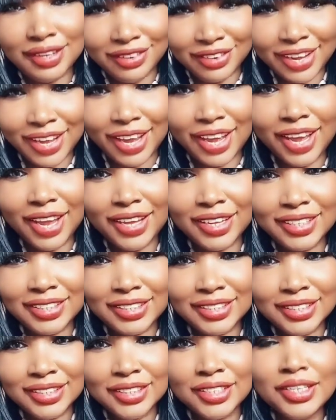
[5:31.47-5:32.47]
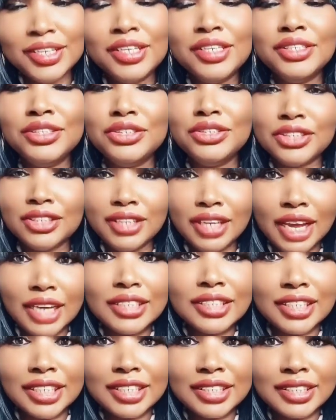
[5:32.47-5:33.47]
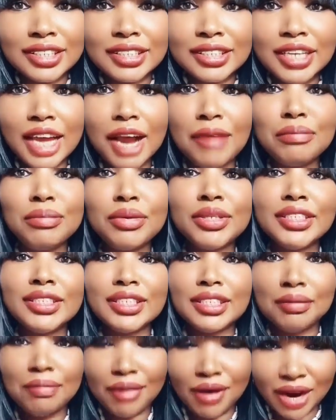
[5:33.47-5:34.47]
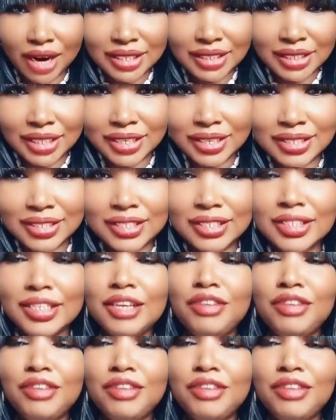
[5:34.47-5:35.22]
Okay? You should learn this and put it in practice.